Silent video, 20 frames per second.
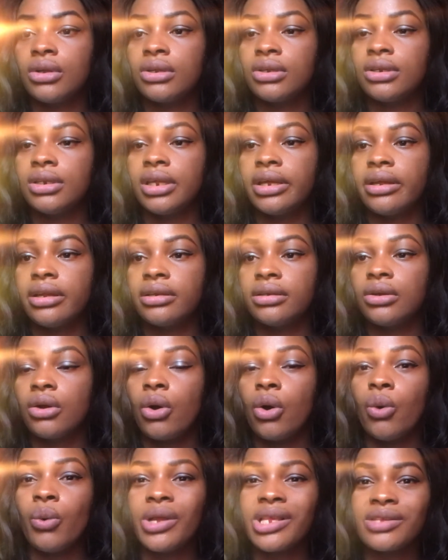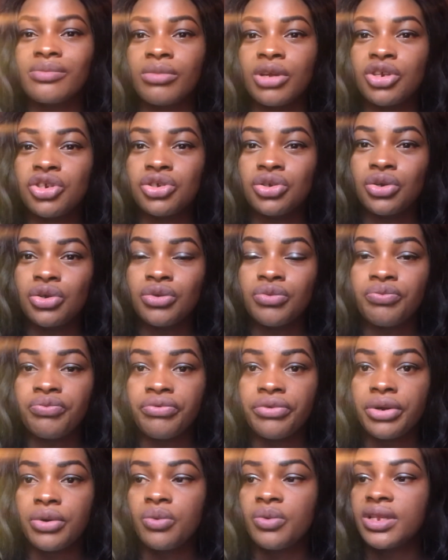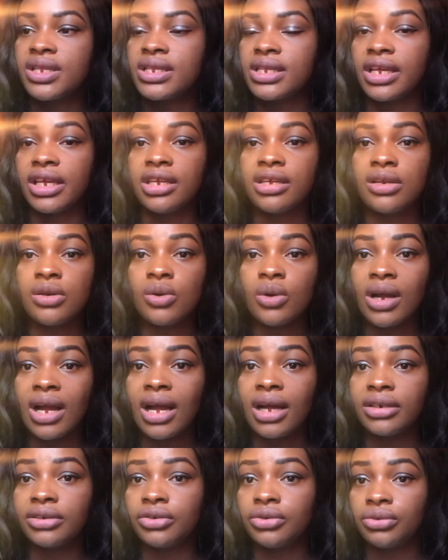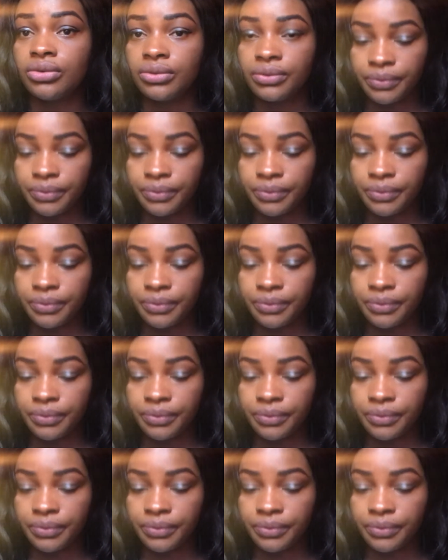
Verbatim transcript: then always make sure you pray with a yellow candle.